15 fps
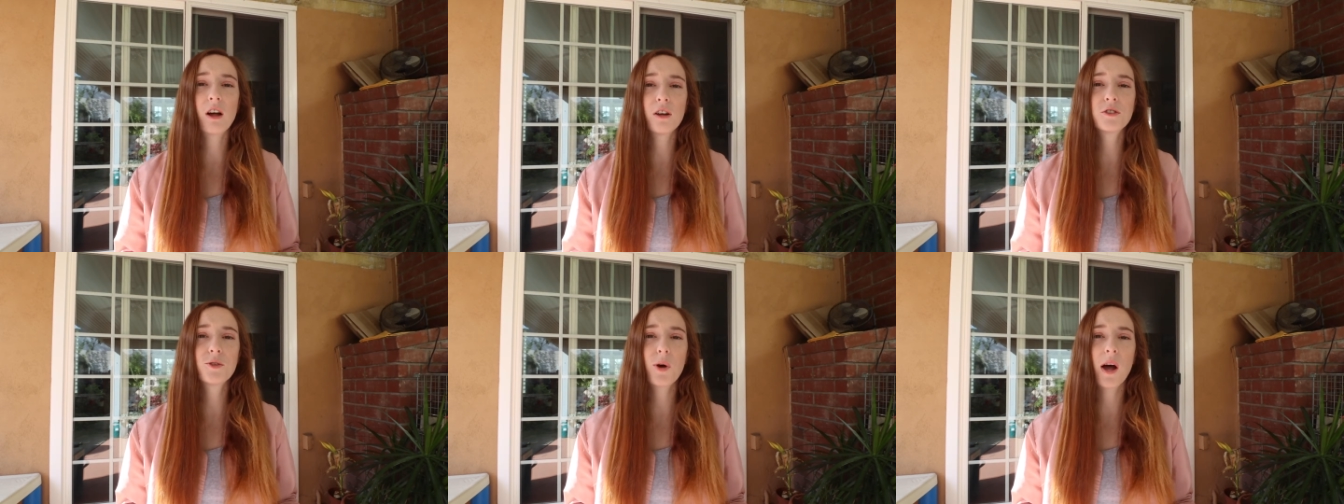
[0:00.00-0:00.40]

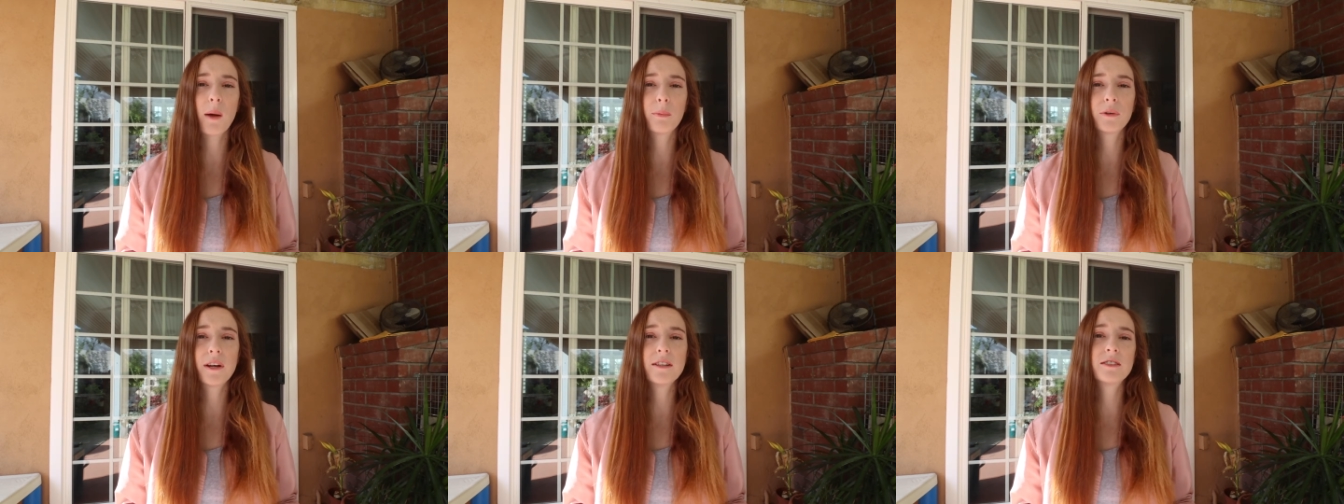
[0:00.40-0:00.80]
also
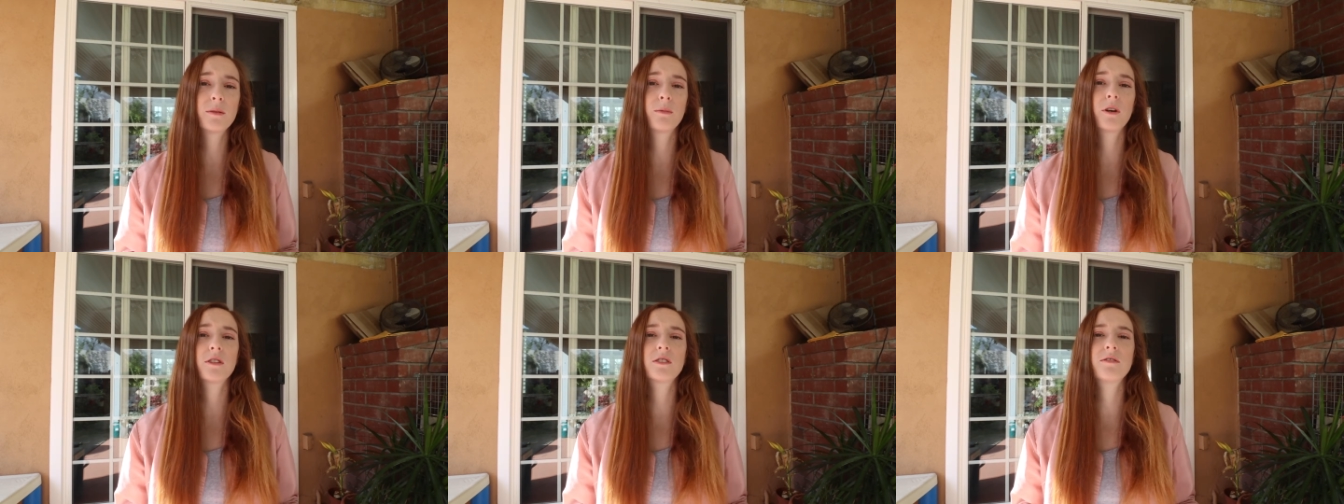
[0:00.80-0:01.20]
operates in
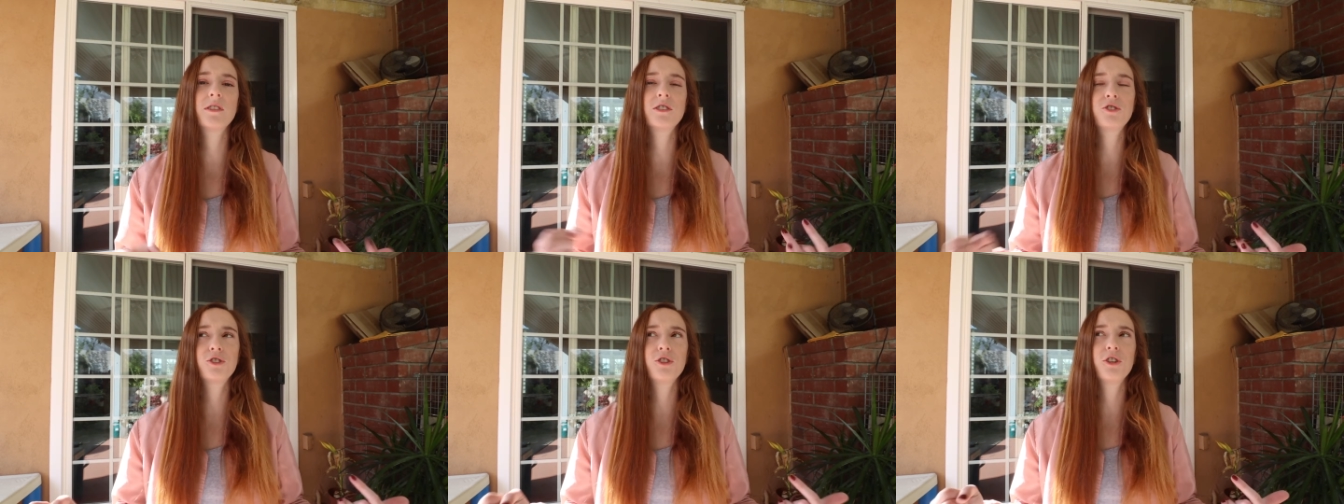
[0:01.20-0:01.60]
parts of
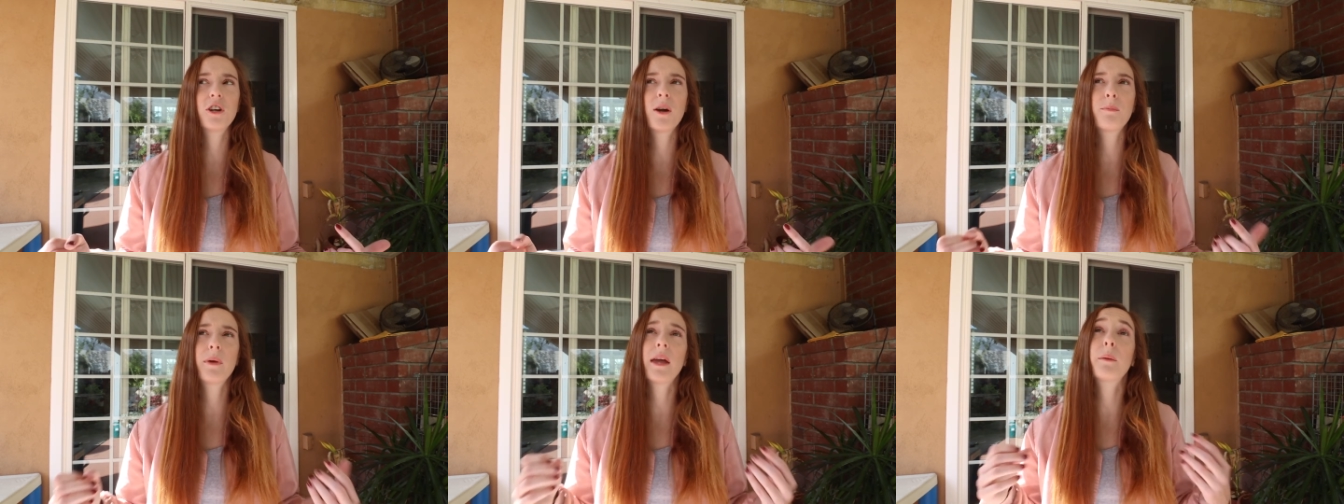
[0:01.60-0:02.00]
Eastern
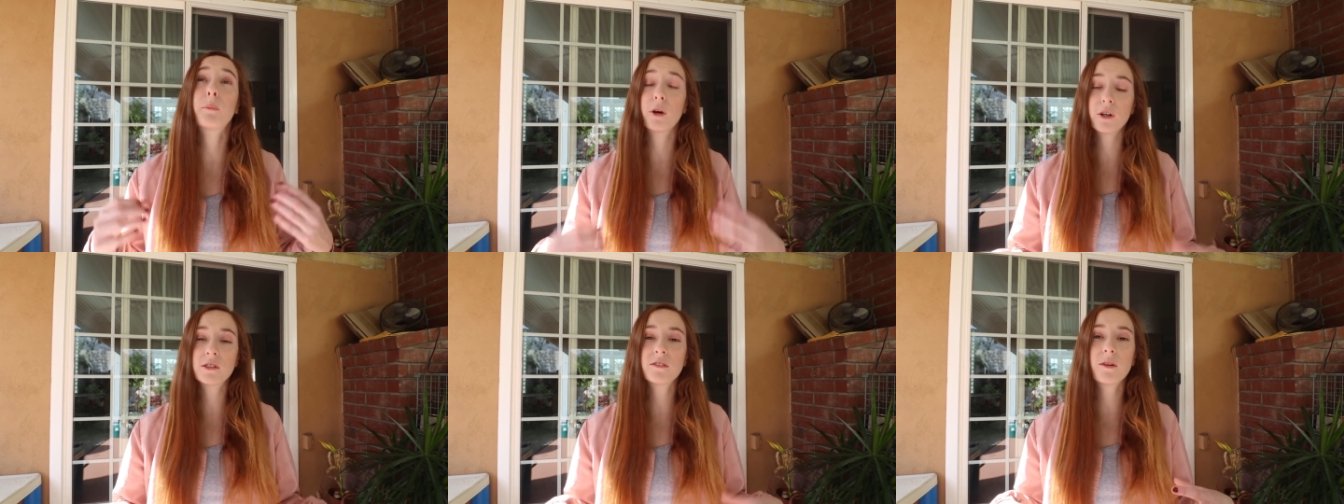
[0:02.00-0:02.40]
Europe and
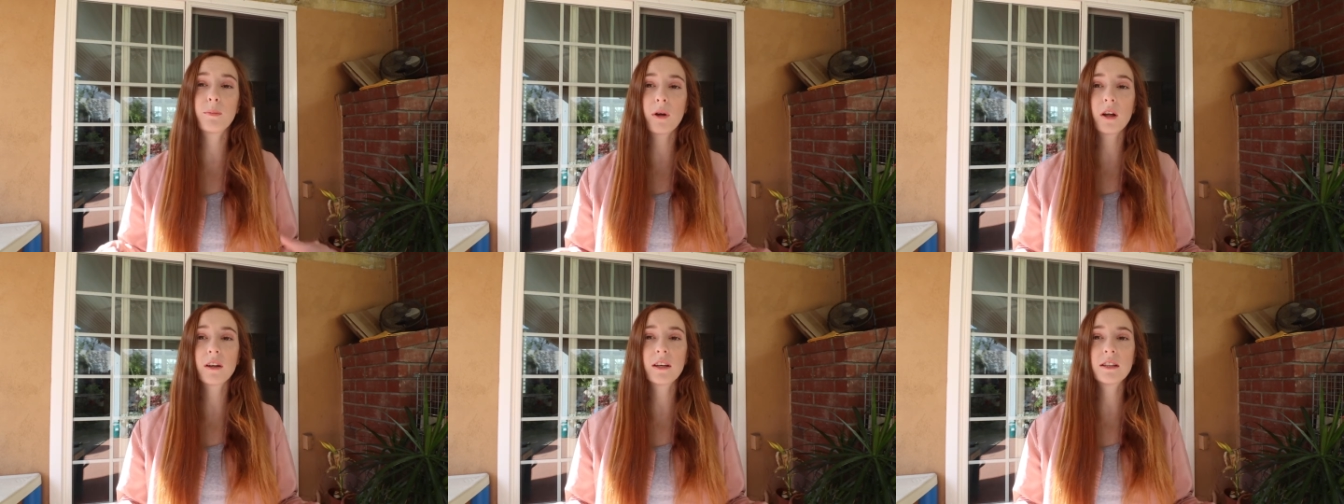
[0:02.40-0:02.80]
parts of the
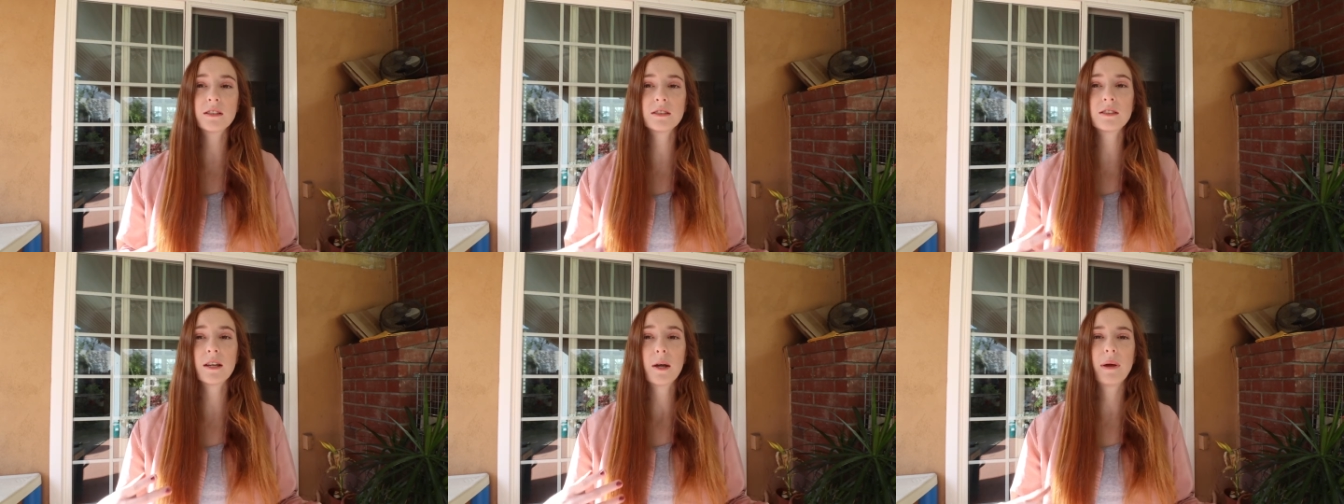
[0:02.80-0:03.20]
Balkans,